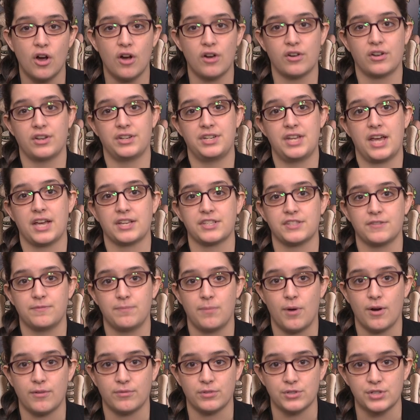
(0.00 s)
architects of
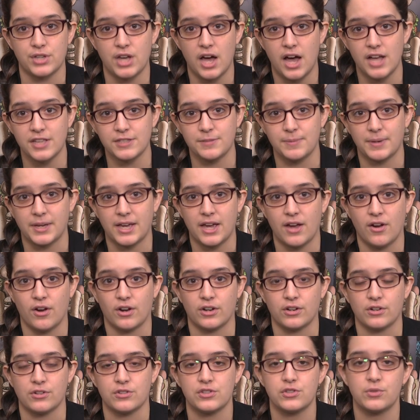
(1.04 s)
Marvel's cosmic
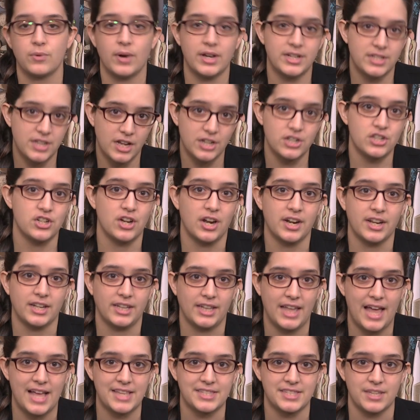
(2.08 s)
characters, who I touched on in
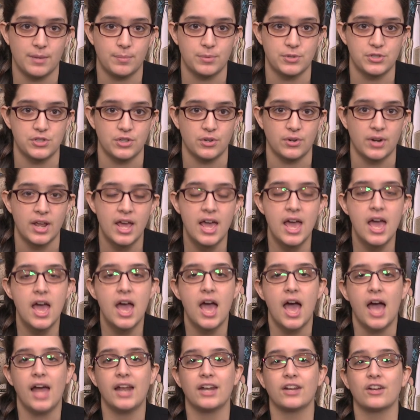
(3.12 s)
last episode.
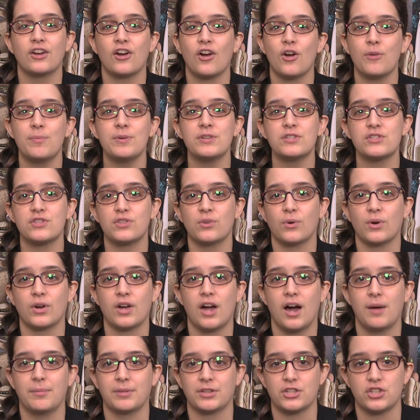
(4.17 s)
And Kirby's Thor
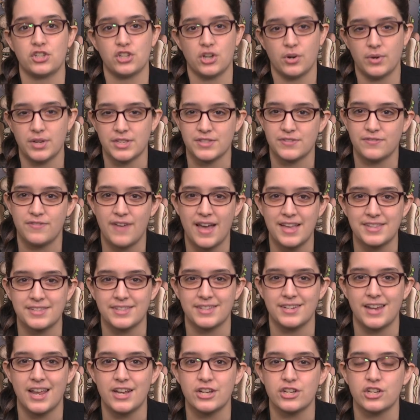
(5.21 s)
comics show his
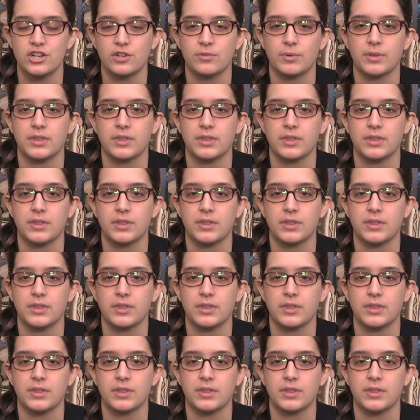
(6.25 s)
fascination